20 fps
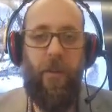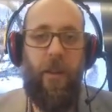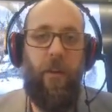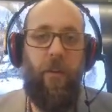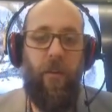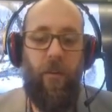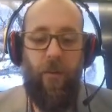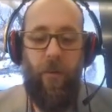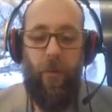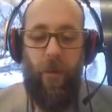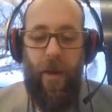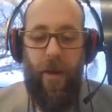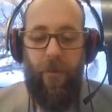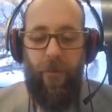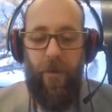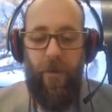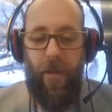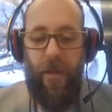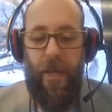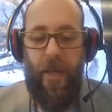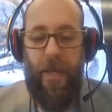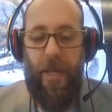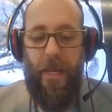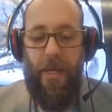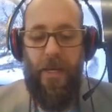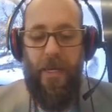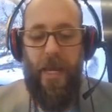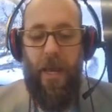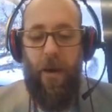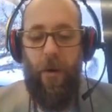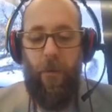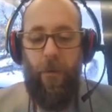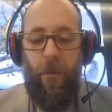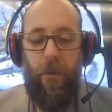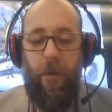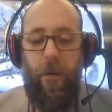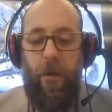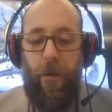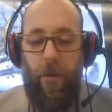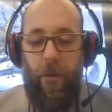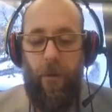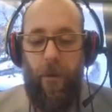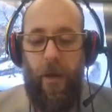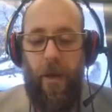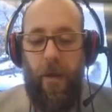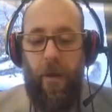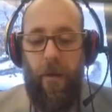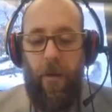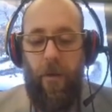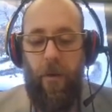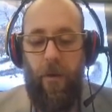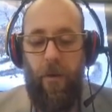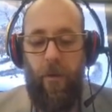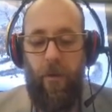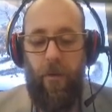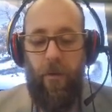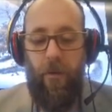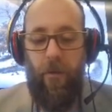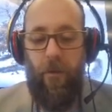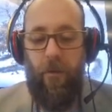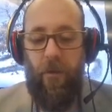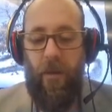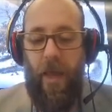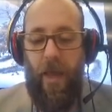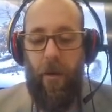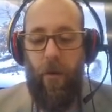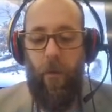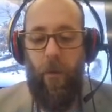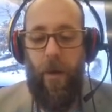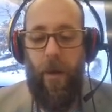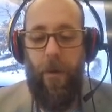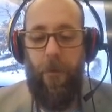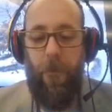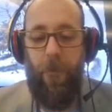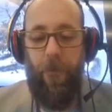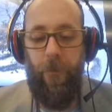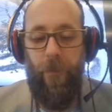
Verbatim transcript: They just arrived at like a town, okay, called Skagway.